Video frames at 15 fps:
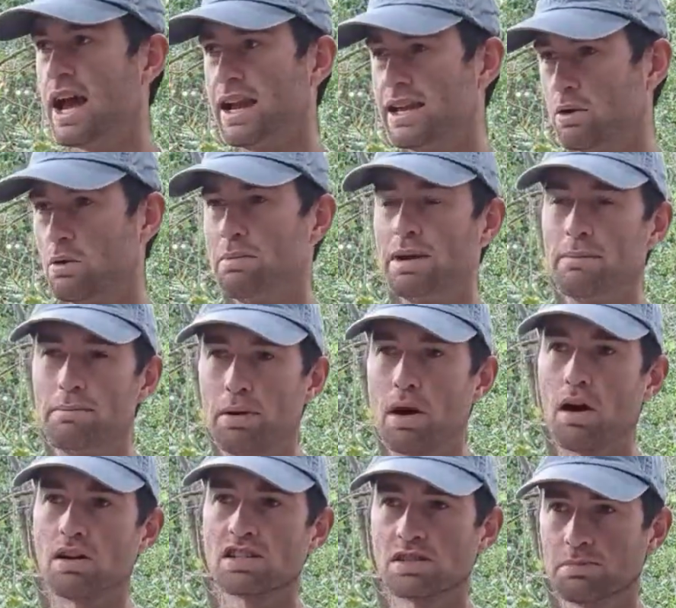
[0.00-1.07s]
and it would be
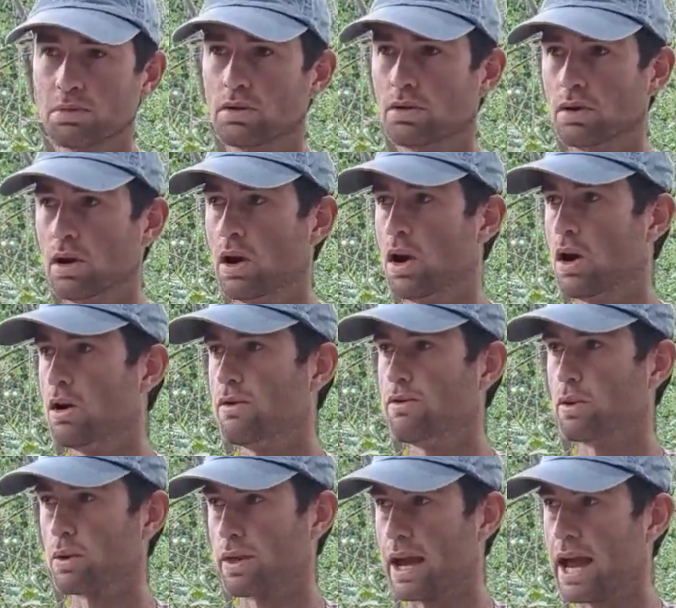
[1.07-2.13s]
impossible
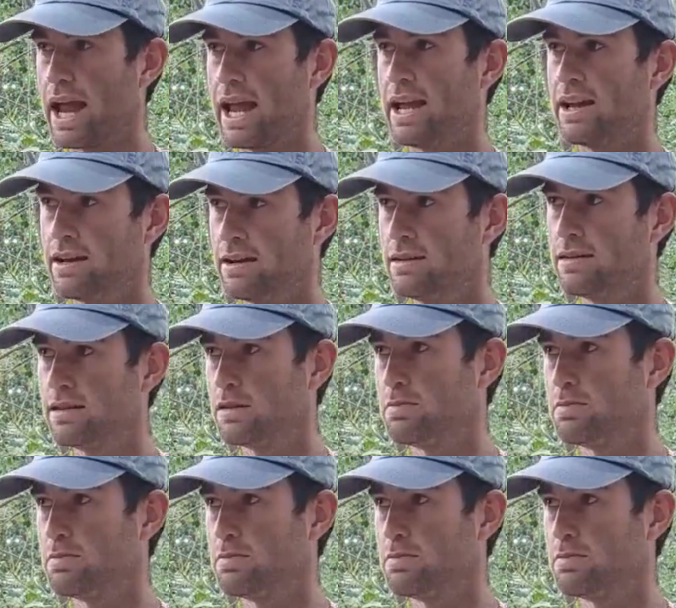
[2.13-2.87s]
for the hand